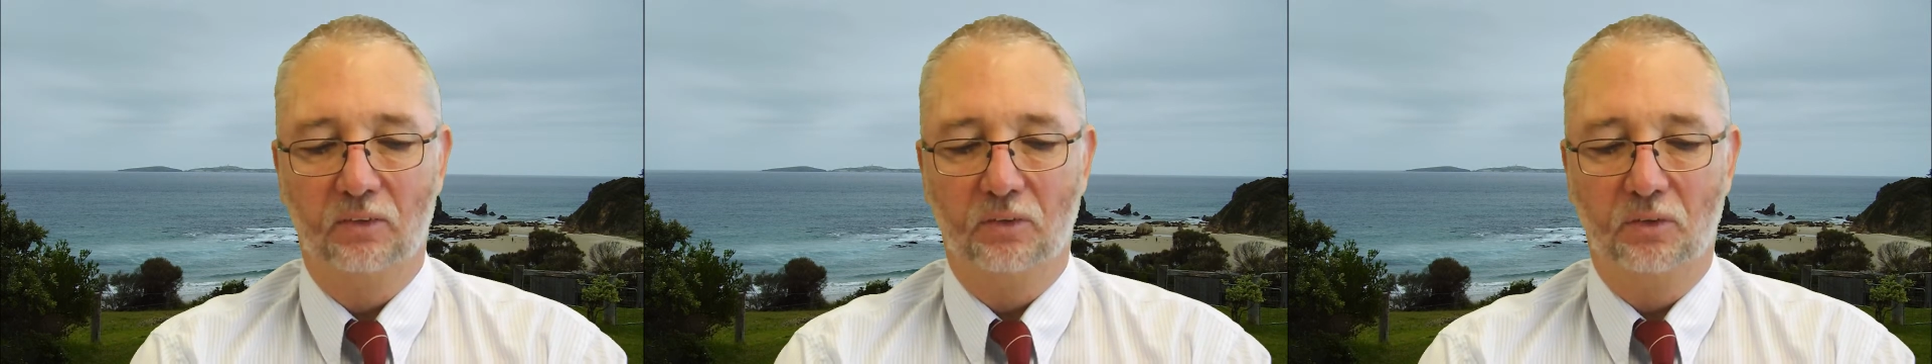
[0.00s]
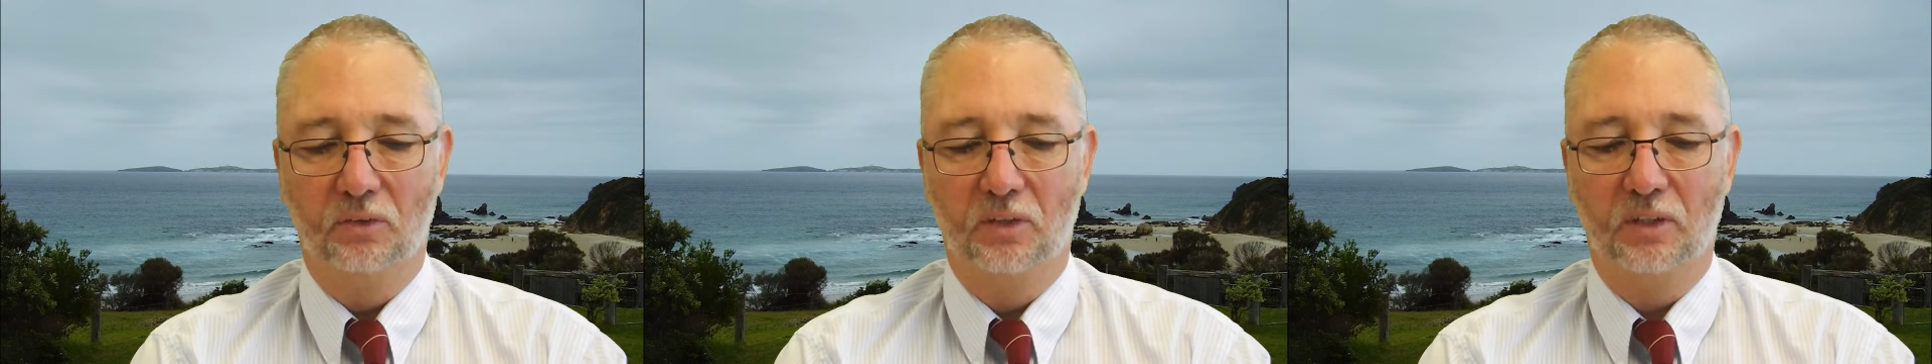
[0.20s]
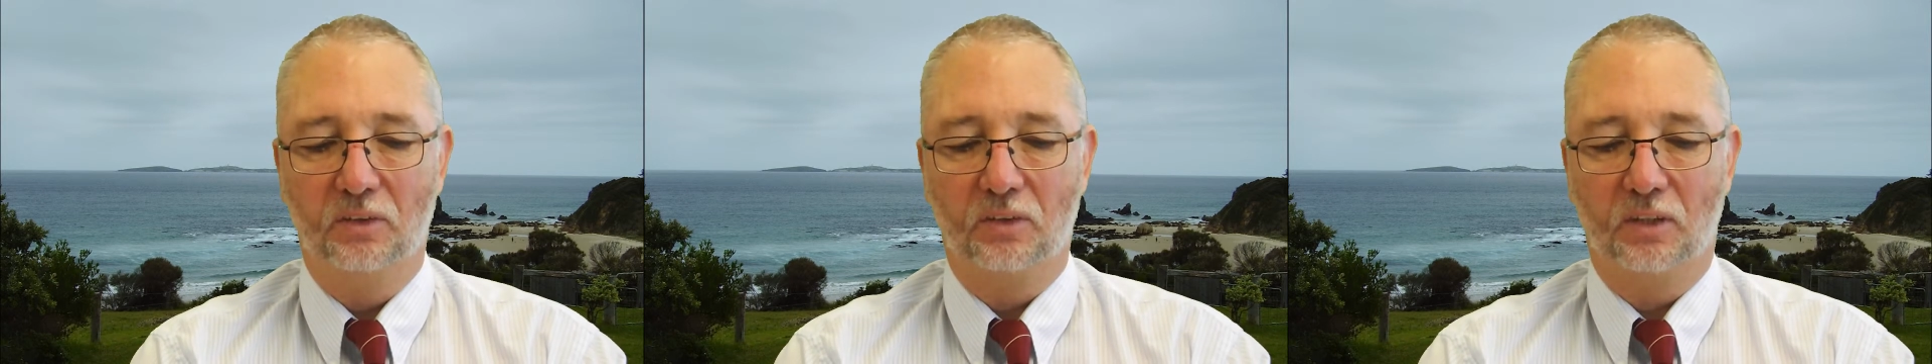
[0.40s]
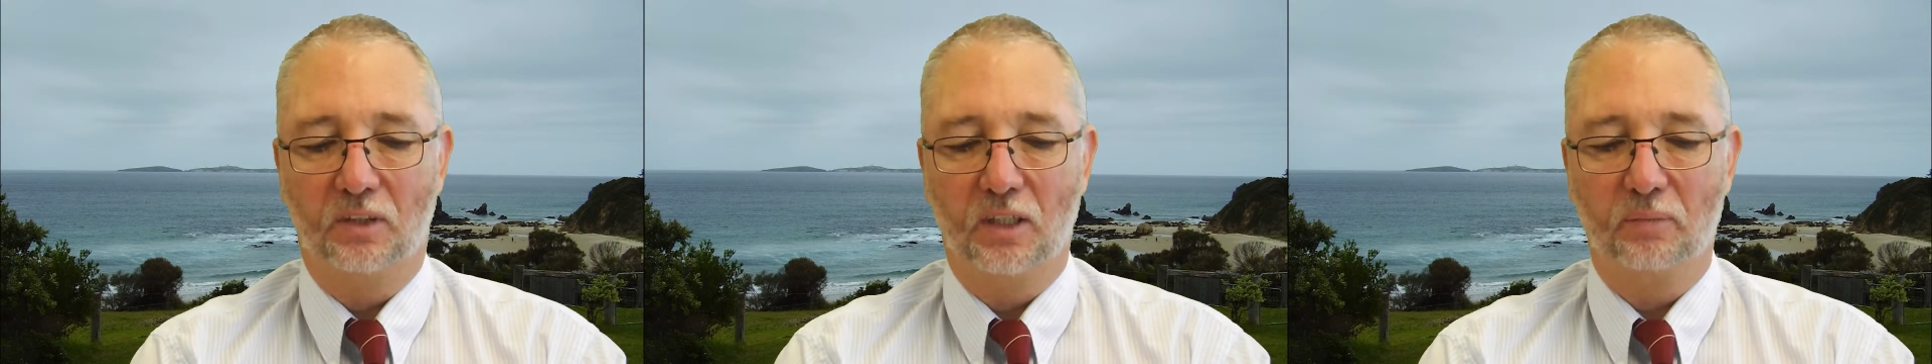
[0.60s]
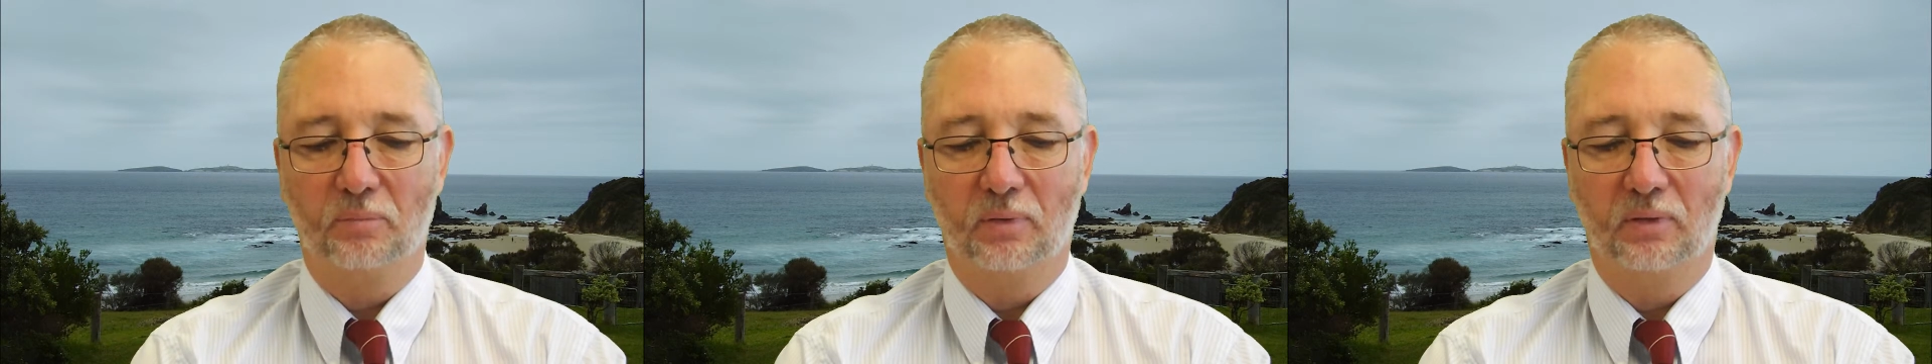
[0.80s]
You need to
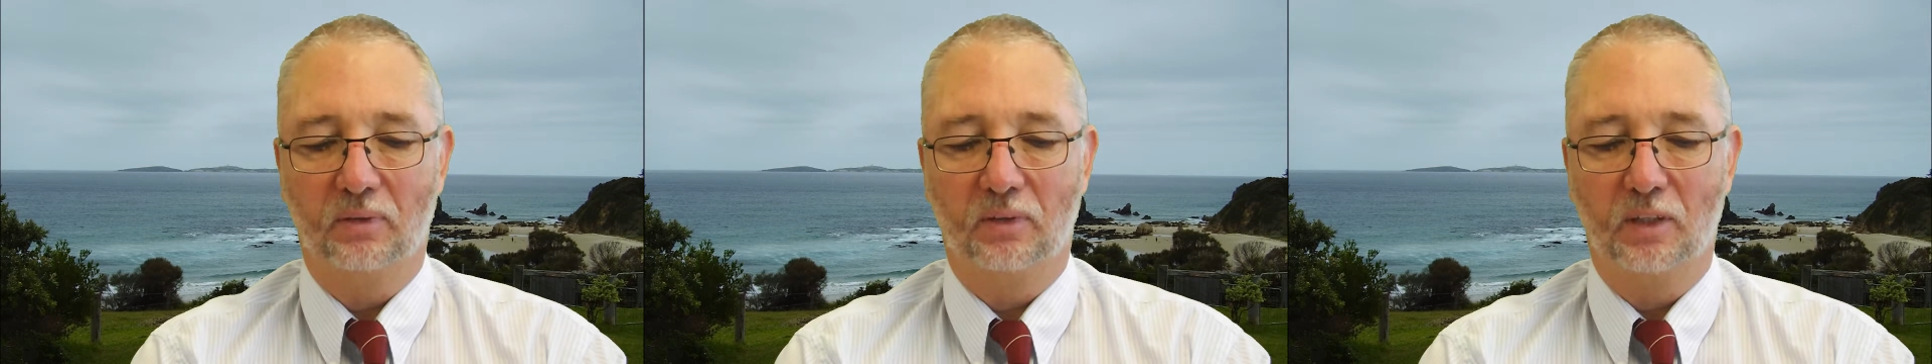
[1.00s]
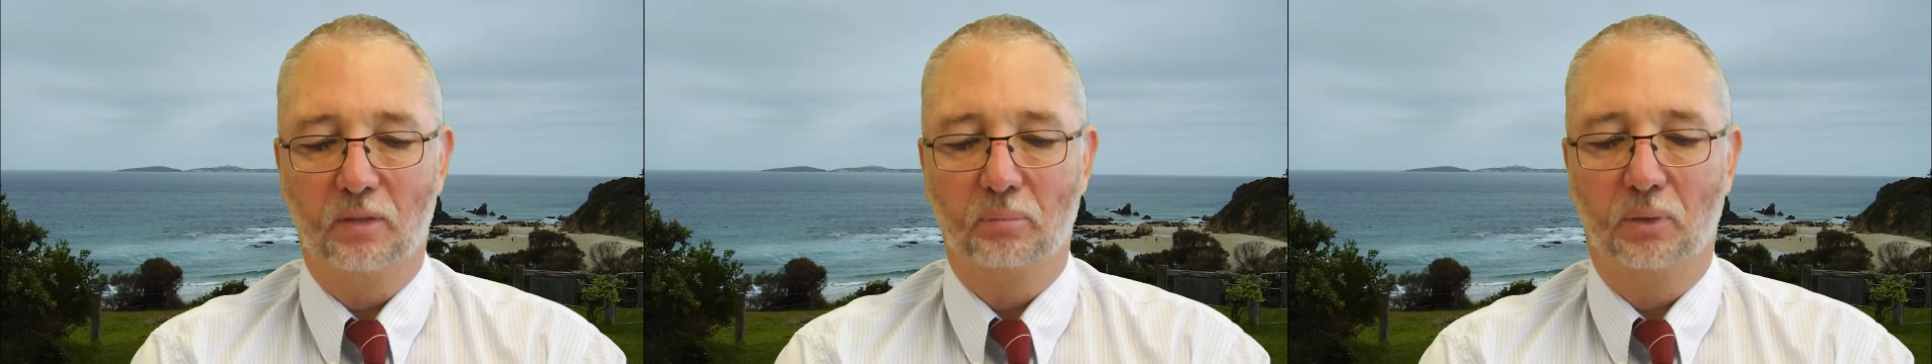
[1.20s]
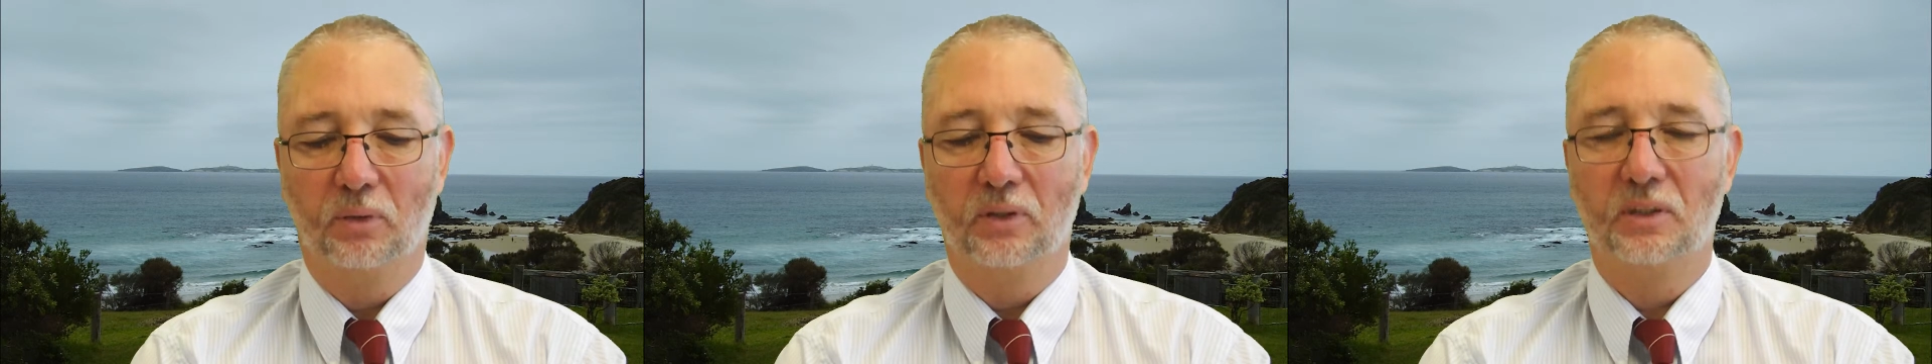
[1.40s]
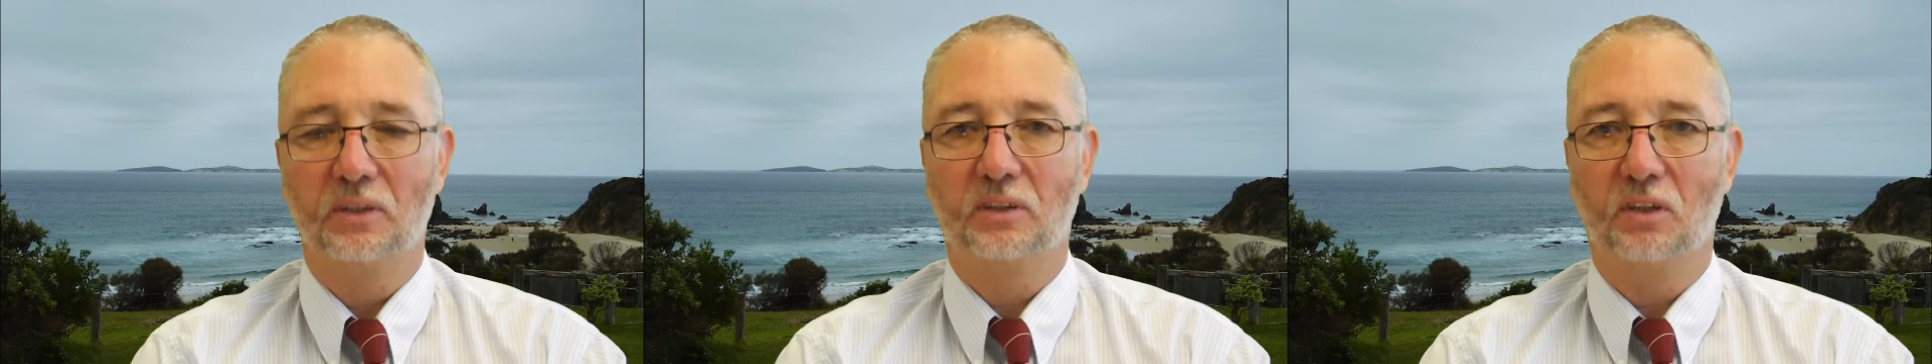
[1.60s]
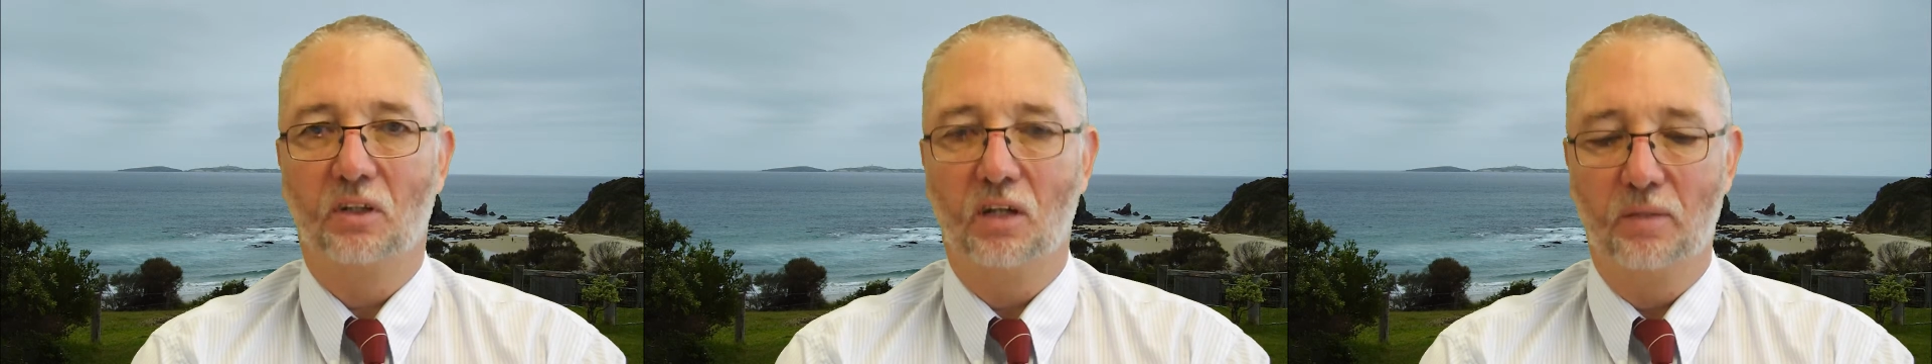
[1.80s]
keep the
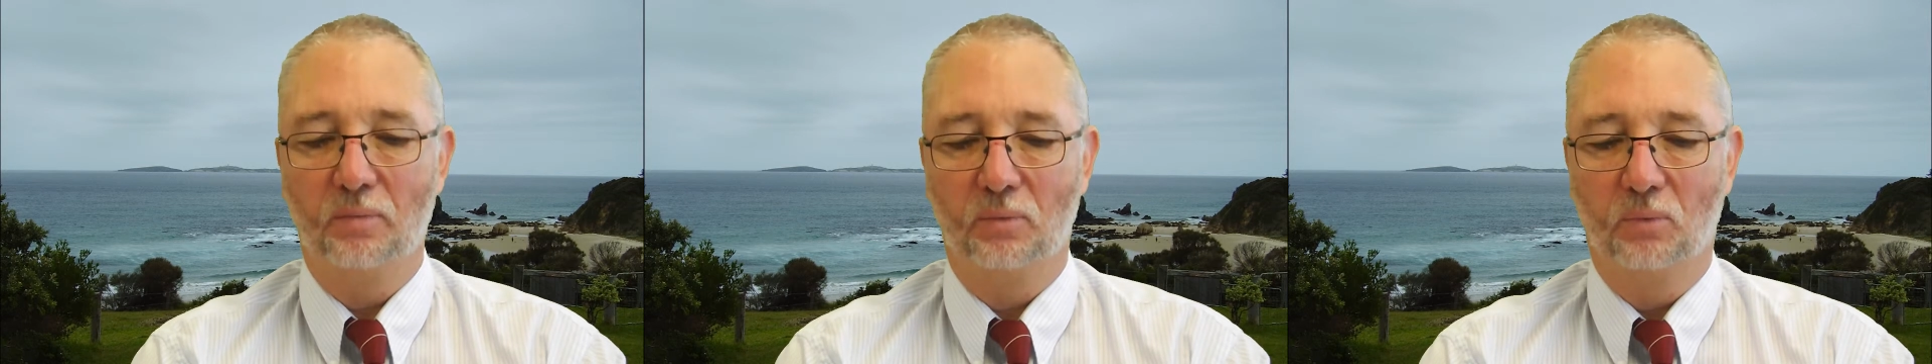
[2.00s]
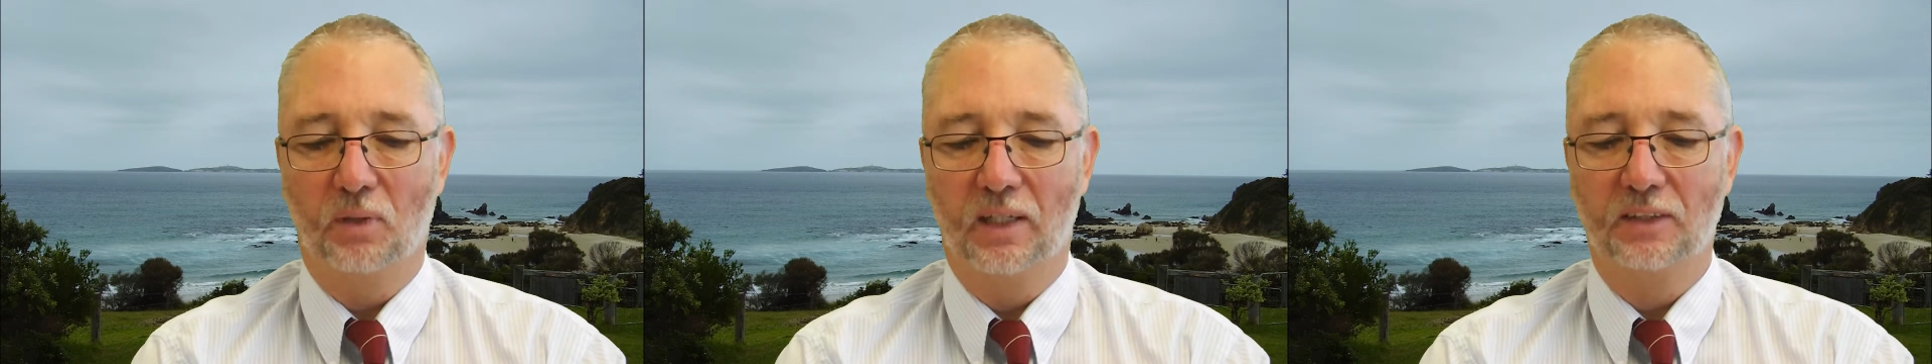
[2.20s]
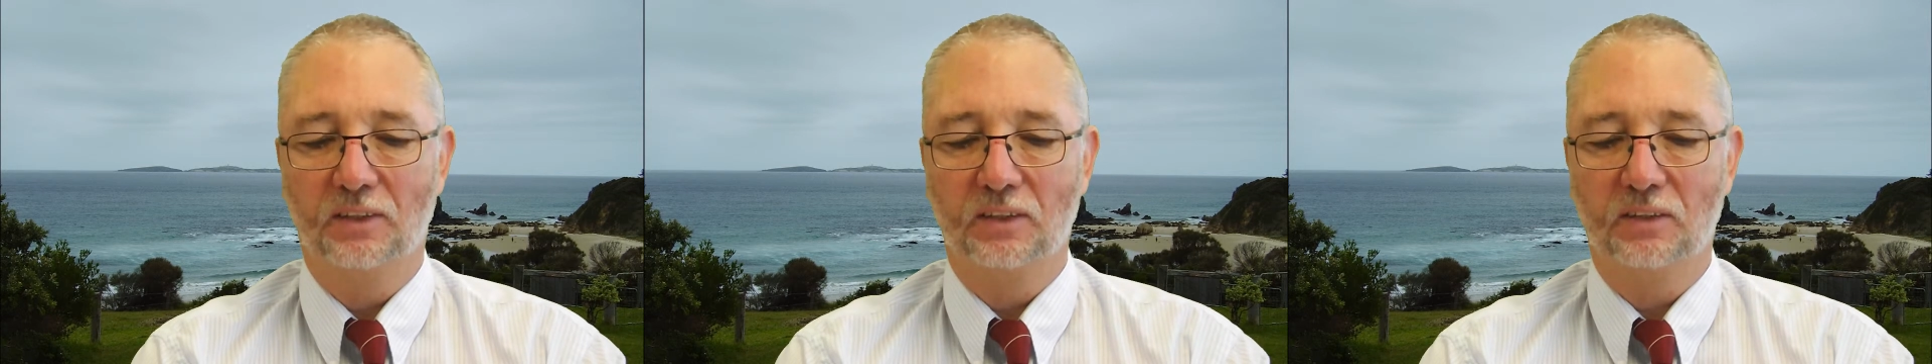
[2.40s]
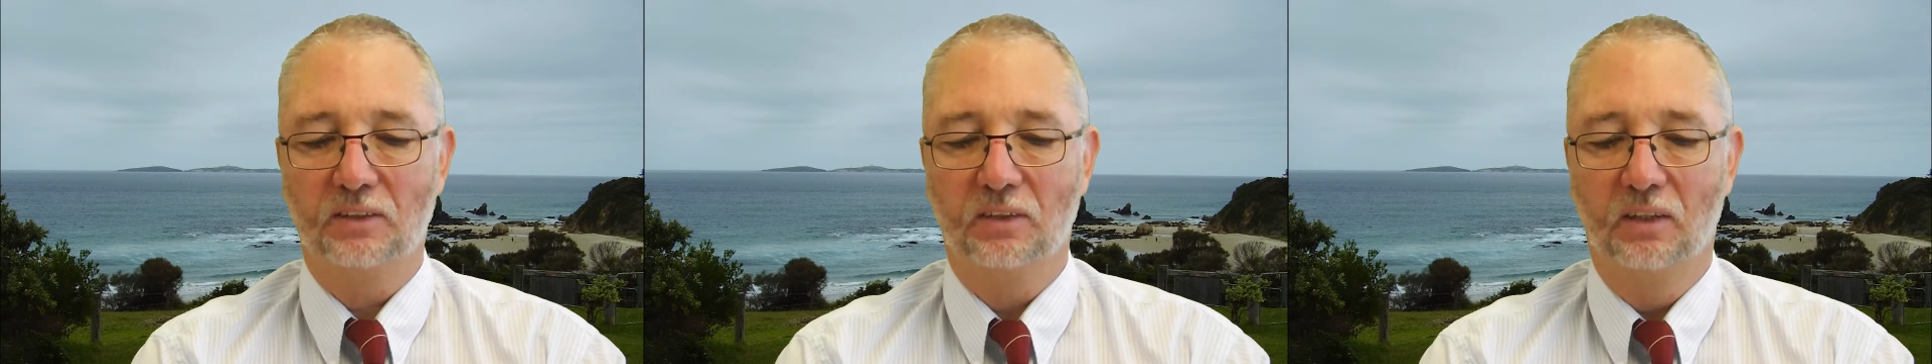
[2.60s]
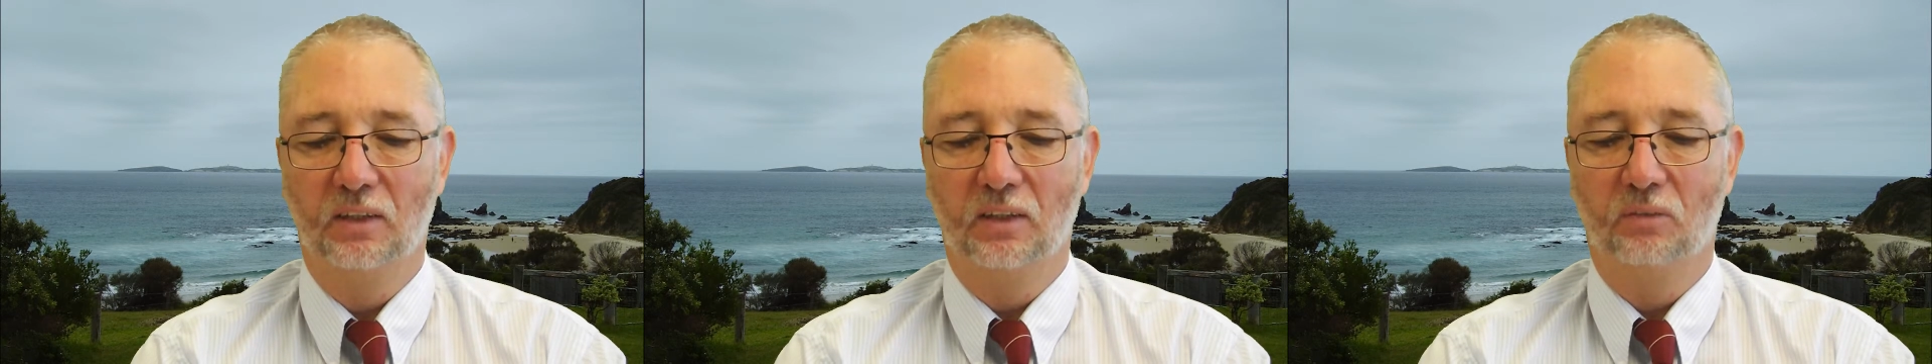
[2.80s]
employee's time and wages